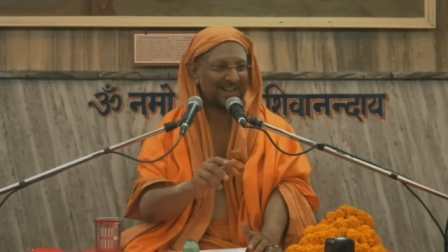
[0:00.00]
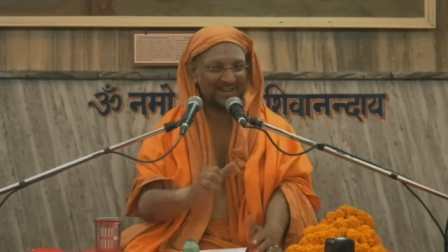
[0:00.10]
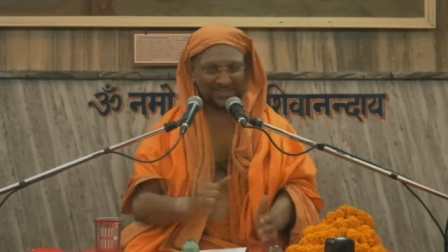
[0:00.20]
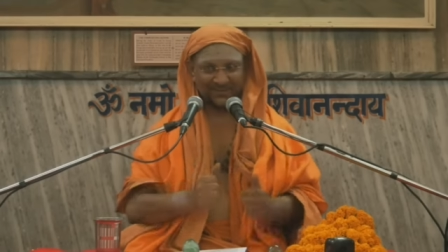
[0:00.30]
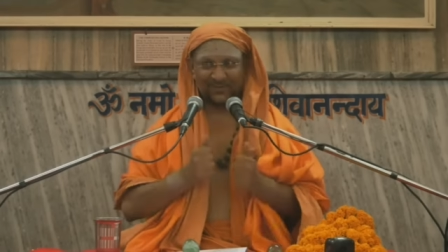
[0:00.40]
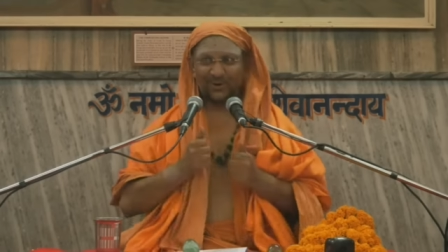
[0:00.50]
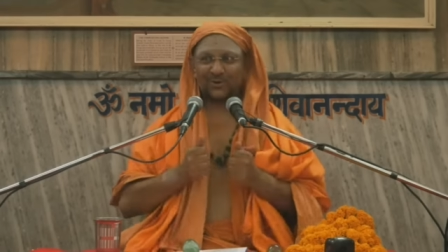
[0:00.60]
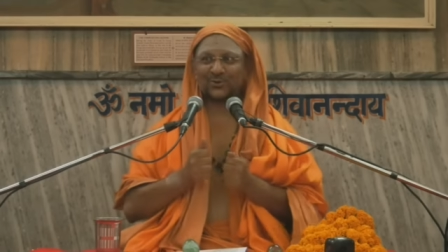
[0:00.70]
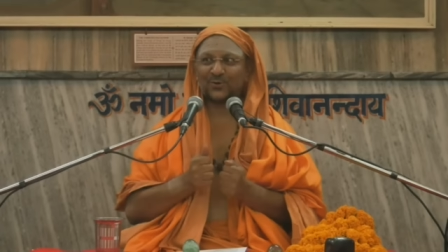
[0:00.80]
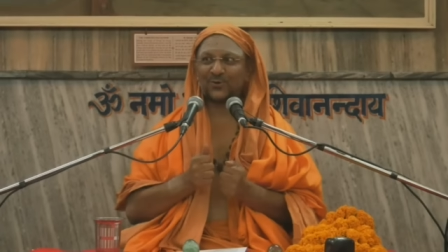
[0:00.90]
And it will
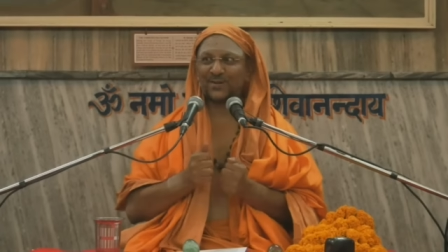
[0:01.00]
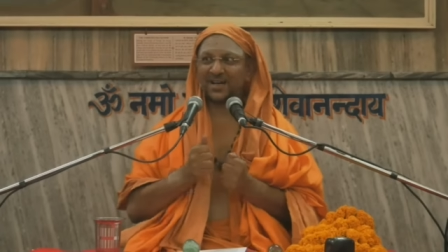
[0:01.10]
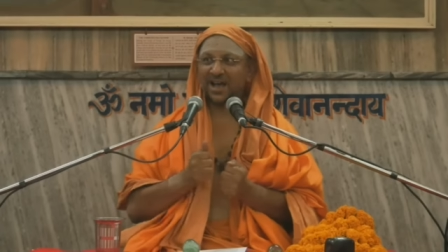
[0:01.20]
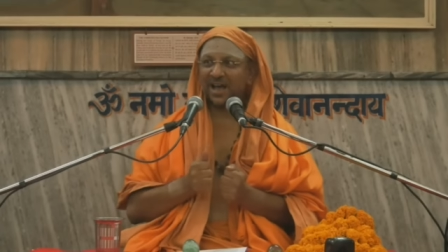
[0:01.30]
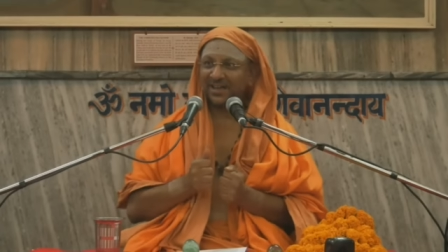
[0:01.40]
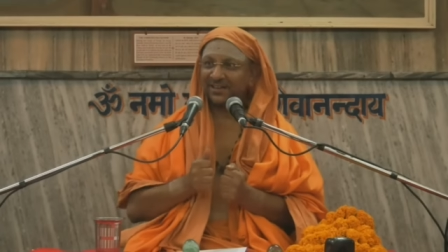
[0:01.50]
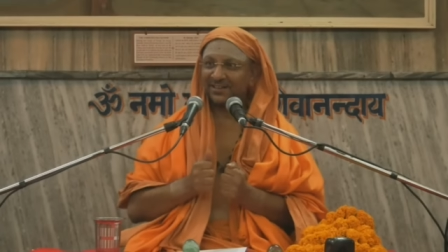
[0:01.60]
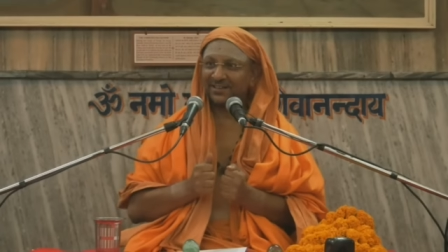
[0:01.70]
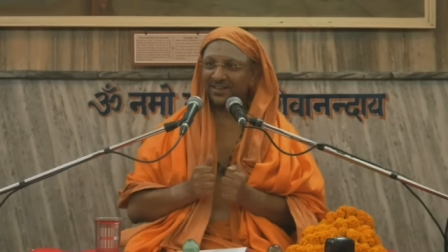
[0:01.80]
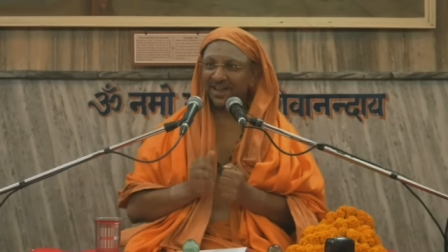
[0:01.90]
also have an eye.
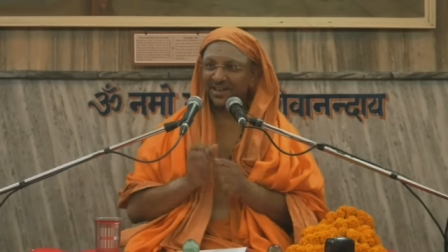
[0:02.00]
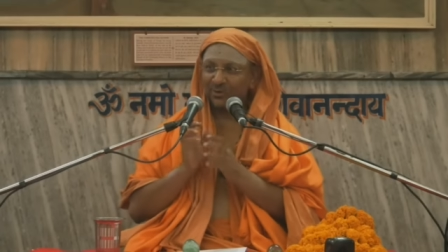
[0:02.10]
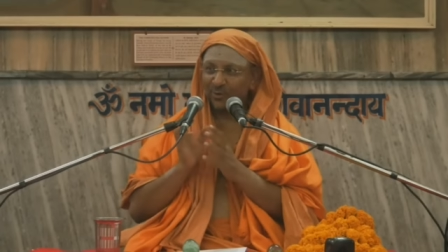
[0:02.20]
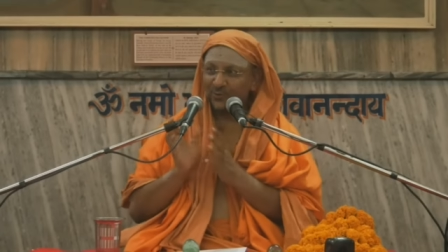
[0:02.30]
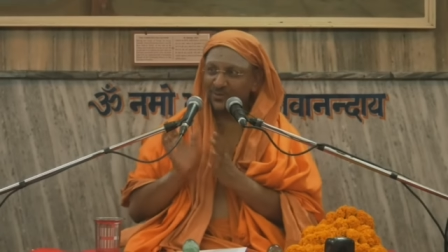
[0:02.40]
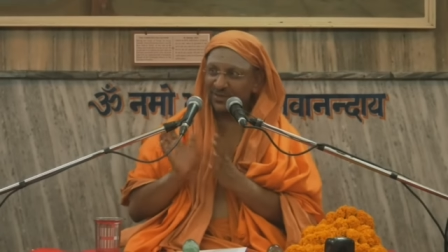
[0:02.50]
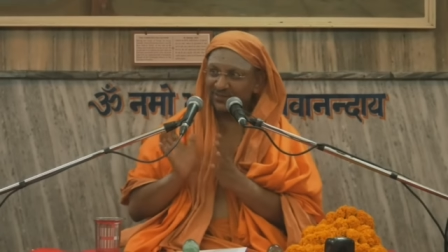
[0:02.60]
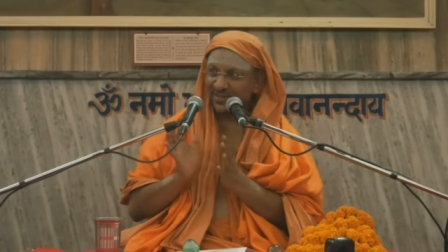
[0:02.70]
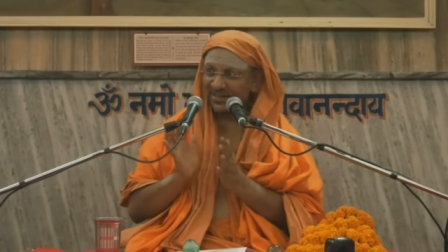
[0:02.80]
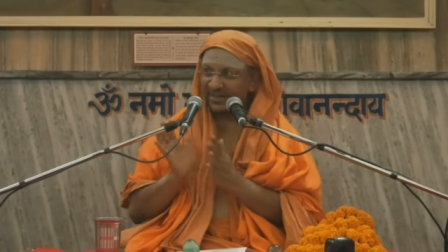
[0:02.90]
And you
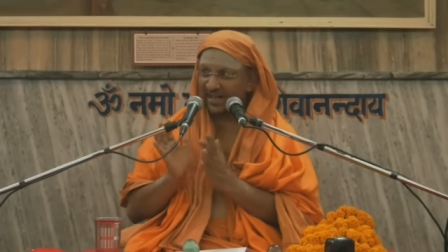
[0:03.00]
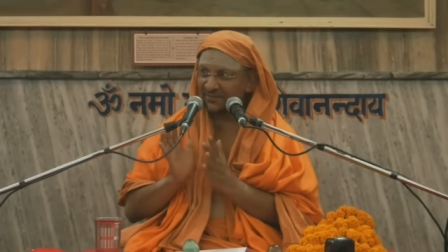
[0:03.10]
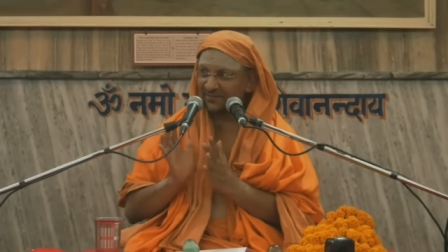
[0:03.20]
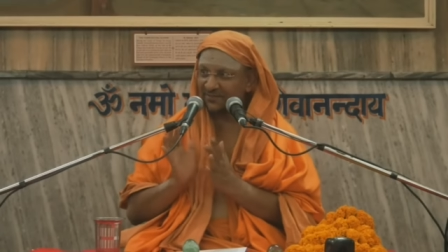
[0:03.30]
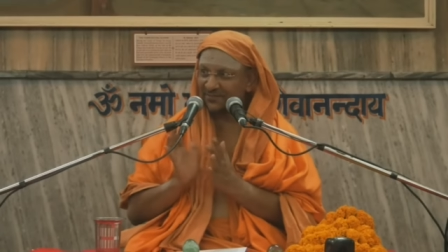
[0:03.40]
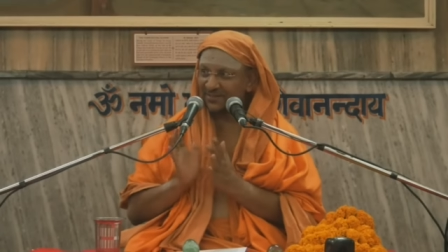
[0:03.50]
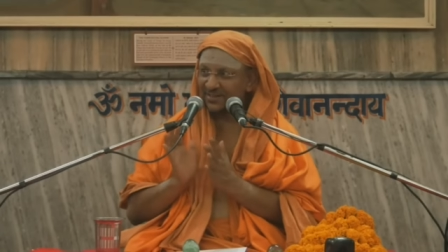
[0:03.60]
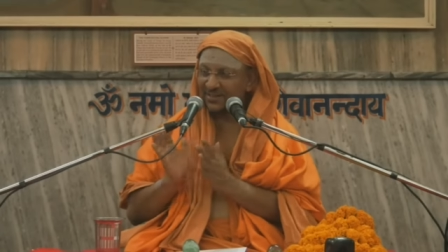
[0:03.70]
observe their life.